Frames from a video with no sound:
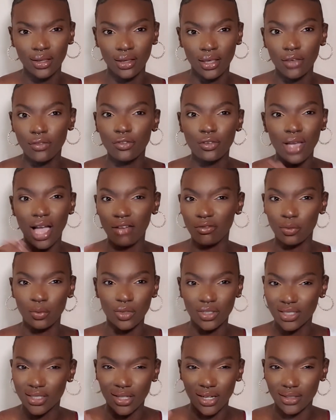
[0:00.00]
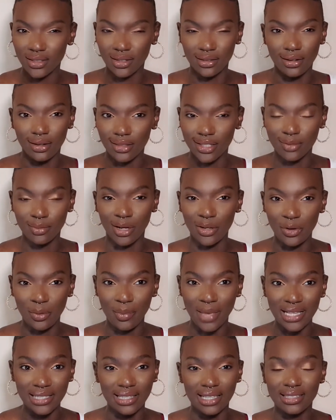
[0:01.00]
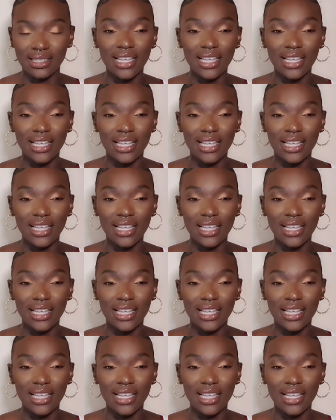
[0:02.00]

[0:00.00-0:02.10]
if you haven't watched it, I don't know, this might not make sense.